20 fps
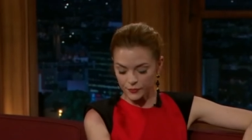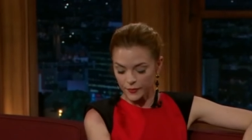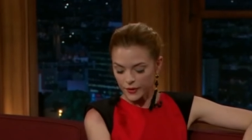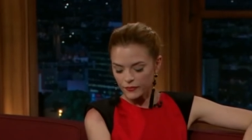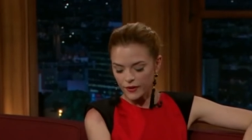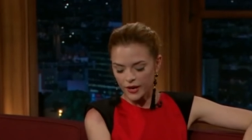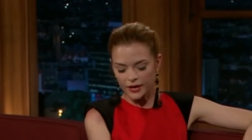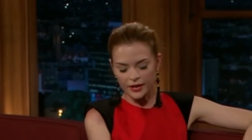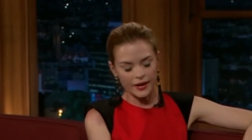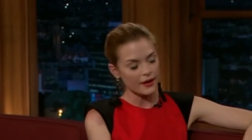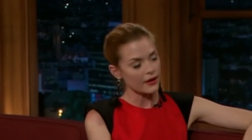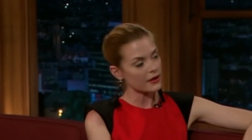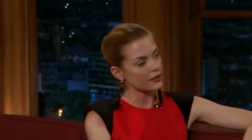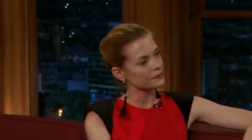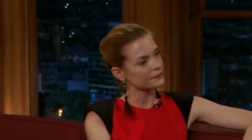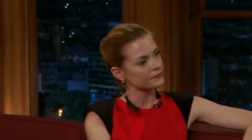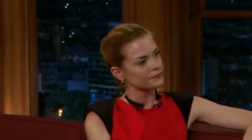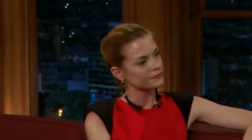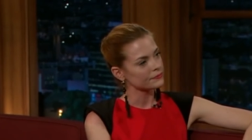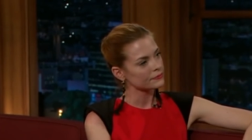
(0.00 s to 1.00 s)
red right
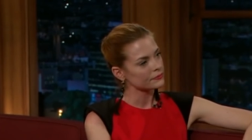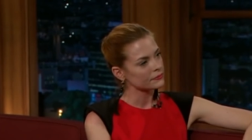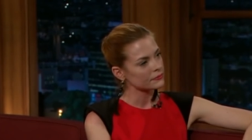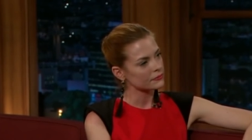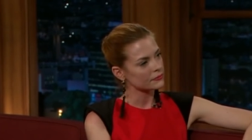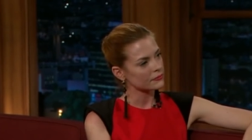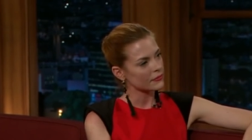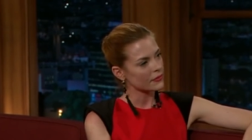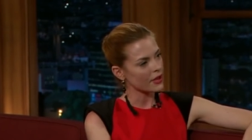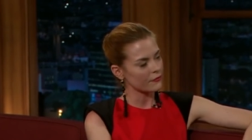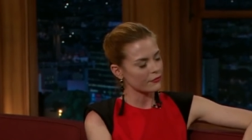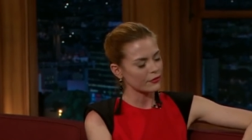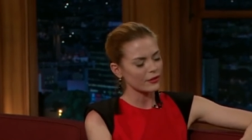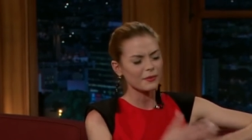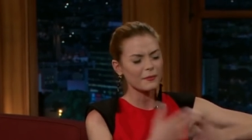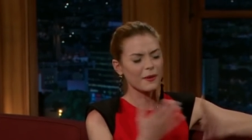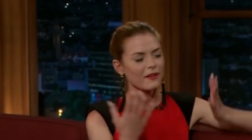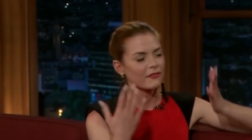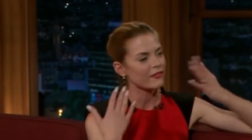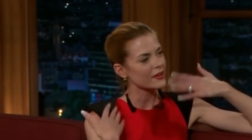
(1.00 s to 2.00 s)
now. Is it? I feel like
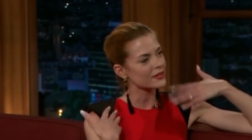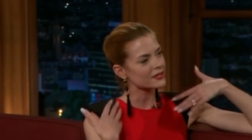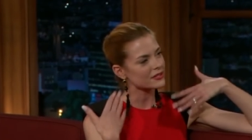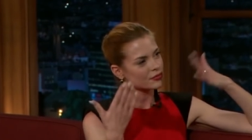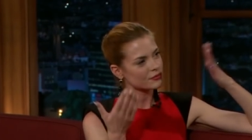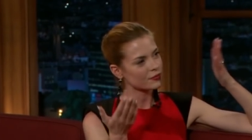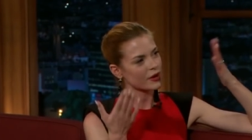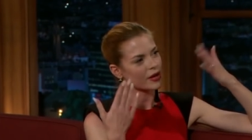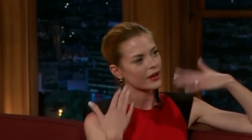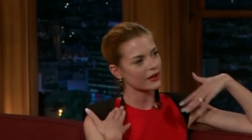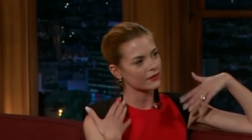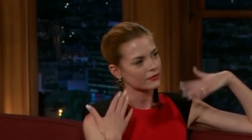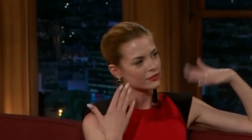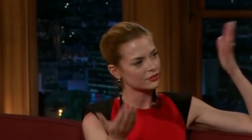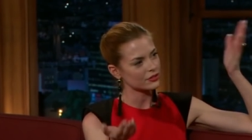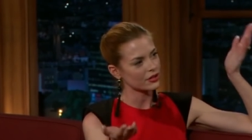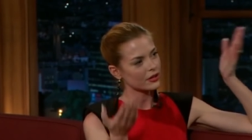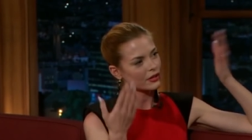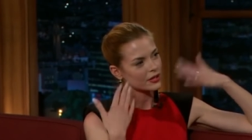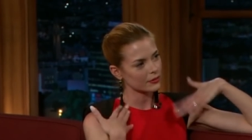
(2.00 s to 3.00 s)
my face is red after
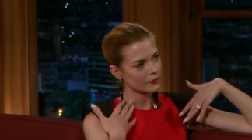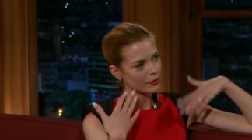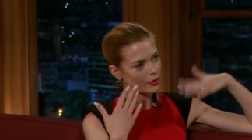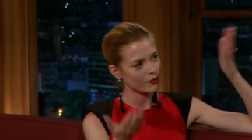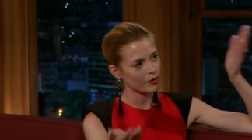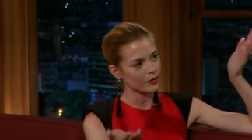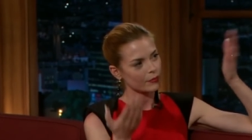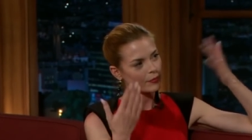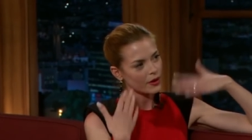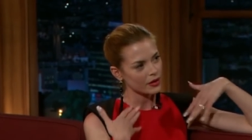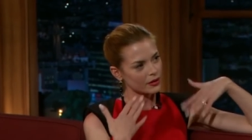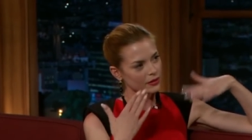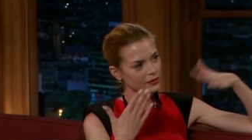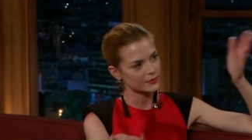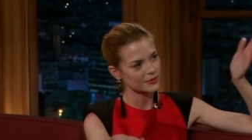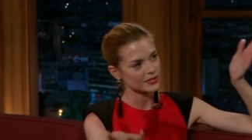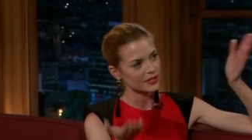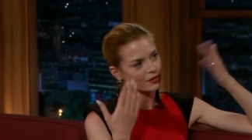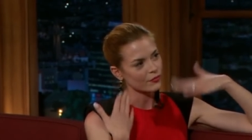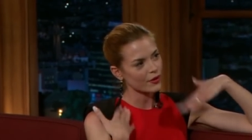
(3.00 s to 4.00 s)
talking about red bottoms. Oh,